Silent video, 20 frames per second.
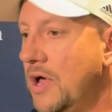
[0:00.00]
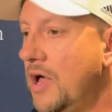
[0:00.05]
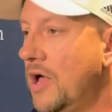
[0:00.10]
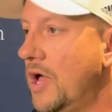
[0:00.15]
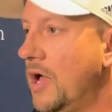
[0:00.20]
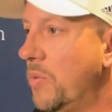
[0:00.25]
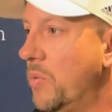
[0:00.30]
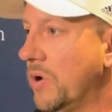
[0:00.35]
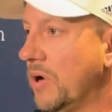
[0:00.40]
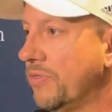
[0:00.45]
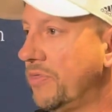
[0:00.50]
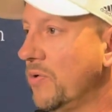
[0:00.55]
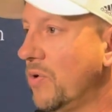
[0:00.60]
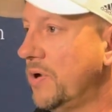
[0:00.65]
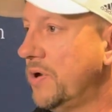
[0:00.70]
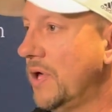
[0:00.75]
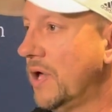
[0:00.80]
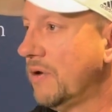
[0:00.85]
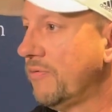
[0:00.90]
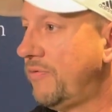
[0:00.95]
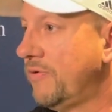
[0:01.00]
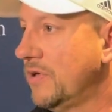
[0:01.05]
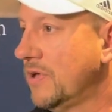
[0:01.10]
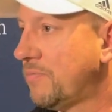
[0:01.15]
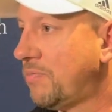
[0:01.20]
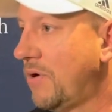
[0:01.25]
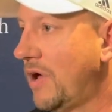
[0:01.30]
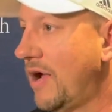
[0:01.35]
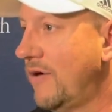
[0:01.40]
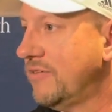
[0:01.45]
we're going to throw it down the field
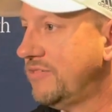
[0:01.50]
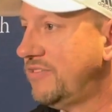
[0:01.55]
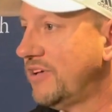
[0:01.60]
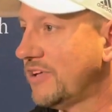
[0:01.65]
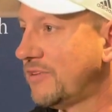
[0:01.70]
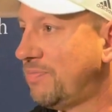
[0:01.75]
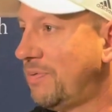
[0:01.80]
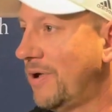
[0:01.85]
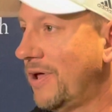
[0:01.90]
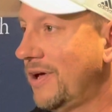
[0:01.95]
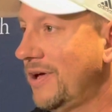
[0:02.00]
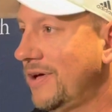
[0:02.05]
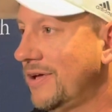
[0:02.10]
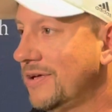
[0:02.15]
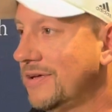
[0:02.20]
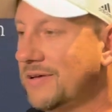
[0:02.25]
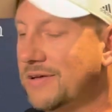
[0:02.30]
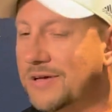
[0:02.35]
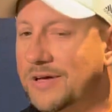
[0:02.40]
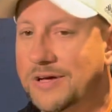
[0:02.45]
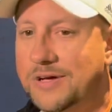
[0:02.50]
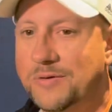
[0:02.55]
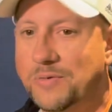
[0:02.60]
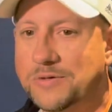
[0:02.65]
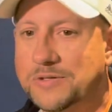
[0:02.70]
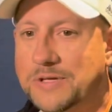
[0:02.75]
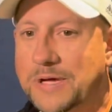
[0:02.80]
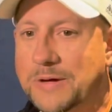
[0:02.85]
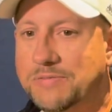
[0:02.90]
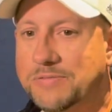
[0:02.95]
probably every sixth play,
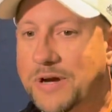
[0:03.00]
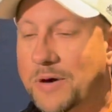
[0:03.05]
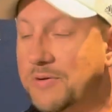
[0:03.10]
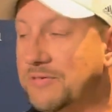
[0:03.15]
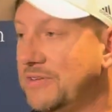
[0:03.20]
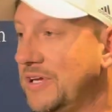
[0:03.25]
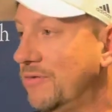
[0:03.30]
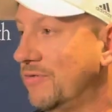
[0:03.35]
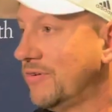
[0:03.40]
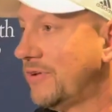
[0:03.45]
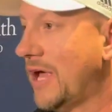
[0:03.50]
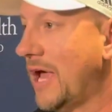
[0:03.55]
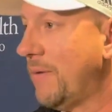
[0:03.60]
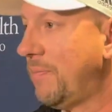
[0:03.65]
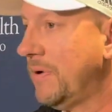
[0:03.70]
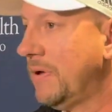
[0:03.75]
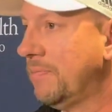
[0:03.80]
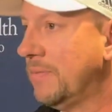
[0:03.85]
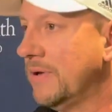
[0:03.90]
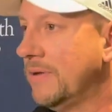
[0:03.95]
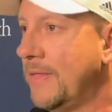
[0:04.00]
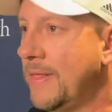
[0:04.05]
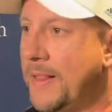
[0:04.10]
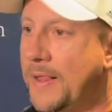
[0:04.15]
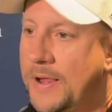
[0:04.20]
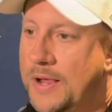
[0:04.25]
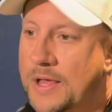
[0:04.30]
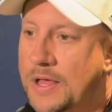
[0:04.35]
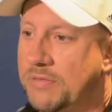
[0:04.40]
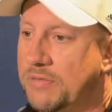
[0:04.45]
which keeps our receivers happy. But
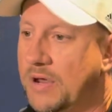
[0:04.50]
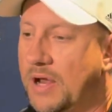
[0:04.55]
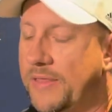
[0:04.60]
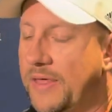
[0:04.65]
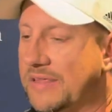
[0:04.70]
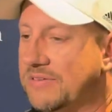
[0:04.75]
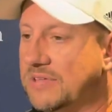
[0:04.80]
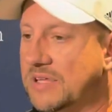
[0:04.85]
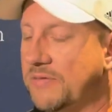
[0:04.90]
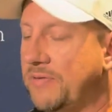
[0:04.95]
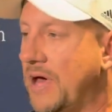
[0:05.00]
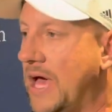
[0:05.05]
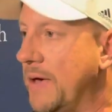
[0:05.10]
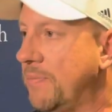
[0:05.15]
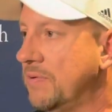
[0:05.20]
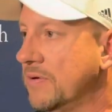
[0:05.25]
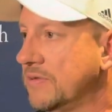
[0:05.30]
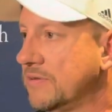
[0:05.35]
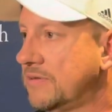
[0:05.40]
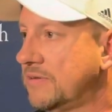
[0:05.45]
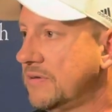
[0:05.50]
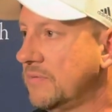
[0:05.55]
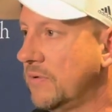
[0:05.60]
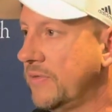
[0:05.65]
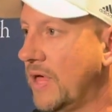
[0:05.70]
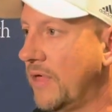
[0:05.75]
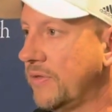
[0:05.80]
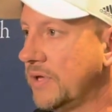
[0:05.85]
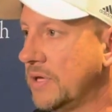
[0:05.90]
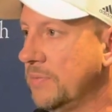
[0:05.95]
none of that stuff happens
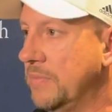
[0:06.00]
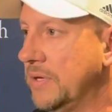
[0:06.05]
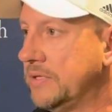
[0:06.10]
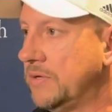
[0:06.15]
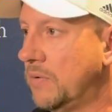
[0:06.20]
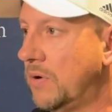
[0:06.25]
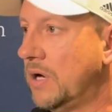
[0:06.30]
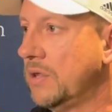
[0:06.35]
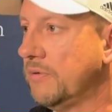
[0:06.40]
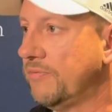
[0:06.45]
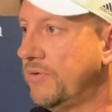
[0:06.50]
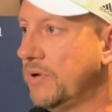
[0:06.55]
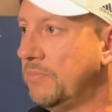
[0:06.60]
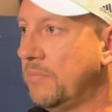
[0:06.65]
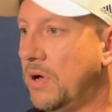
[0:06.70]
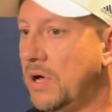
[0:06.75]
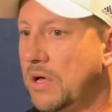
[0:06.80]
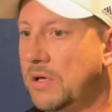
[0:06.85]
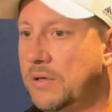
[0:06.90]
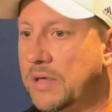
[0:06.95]
without the commitment to running the football.